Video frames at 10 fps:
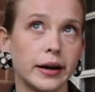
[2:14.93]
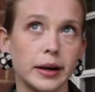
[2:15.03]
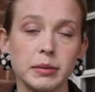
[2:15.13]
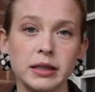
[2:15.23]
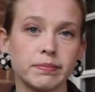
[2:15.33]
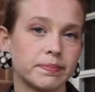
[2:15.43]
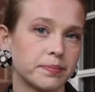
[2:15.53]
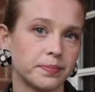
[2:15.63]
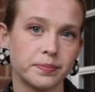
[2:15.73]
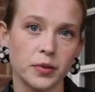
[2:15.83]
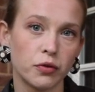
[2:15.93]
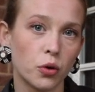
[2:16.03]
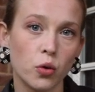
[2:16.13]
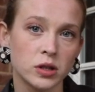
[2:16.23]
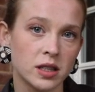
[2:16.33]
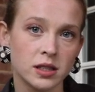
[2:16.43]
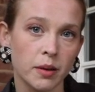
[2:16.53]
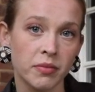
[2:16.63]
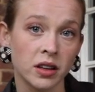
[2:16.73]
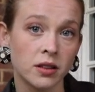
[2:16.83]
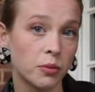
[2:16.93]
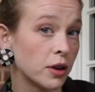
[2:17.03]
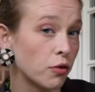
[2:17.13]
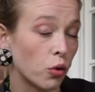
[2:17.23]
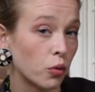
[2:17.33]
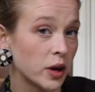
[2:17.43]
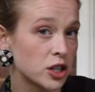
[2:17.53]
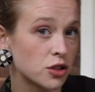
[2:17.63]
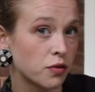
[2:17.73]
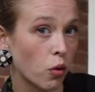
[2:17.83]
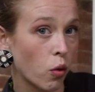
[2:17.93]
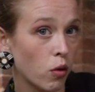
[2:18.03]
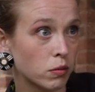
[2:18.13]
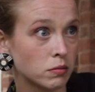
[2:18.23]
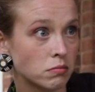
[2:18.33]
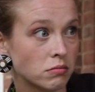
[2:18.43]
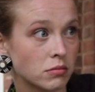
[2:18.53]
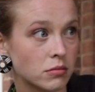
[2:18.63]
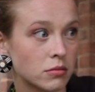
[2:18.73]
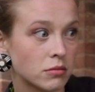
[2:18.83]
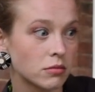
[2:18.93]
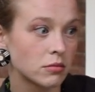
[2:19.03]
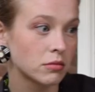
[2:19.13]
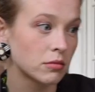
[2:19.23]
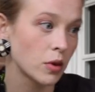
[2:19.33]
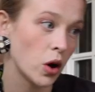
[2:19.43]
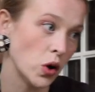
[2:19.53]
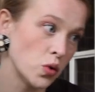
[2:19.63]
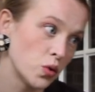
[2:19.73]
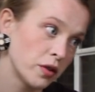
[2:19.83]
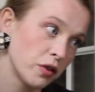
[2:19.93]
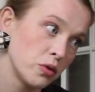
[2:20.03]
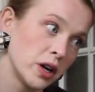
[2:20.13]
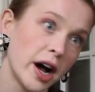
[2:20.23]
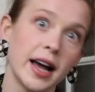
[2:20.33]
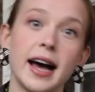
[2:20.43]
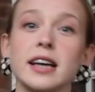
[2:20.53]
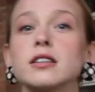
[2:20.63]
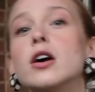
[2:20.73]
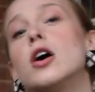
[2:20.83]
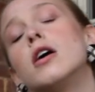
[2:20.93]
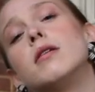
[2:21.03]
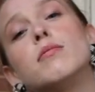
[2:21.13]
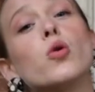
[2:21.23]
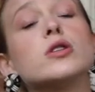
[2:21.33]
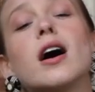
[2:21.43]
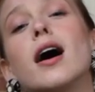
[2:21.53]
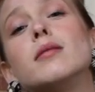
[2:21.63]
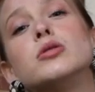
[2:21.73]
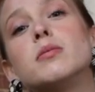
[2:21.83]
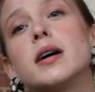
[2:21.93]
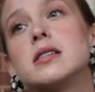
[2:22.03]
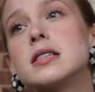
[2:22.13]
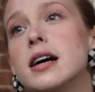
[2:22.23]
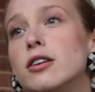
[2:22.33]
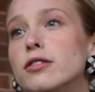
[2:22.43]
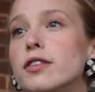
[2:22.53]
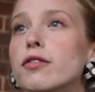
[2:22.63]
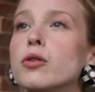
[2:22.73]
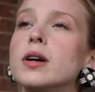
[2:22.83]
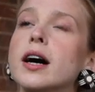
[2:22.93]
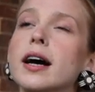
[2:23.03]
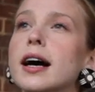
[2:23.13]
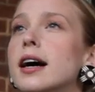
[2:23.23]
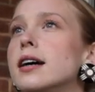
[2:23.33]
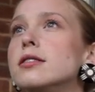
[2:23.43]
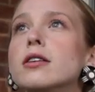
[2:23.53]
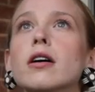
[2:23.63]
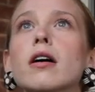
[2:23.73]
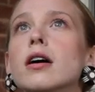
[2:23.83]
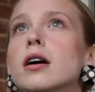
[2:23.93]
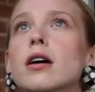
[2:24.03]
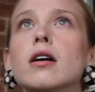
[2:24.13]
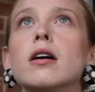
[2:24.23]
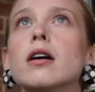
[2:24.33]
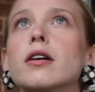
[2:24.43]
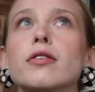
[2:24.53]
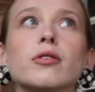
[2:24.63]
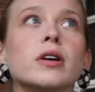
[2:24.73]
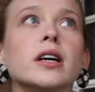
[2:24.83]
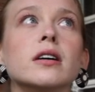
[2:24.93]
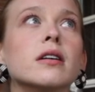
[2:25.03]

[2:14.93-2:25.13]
I mean, of course it's something that we've all wished for. Oh, if only I had more time to myself, if only I had, if only